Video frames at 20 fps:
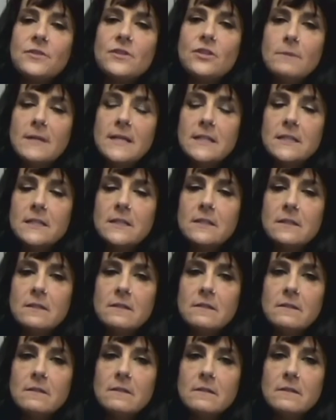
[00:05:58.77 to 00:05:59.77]
England,
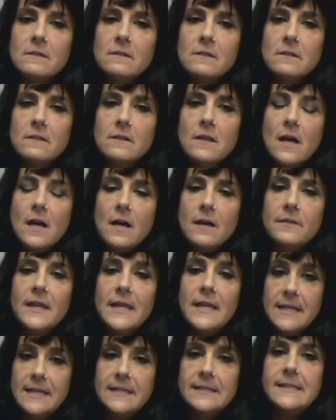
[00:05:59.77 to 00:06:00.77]
the
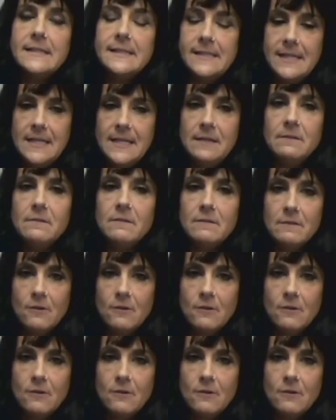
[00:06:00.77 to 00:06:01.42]
NECC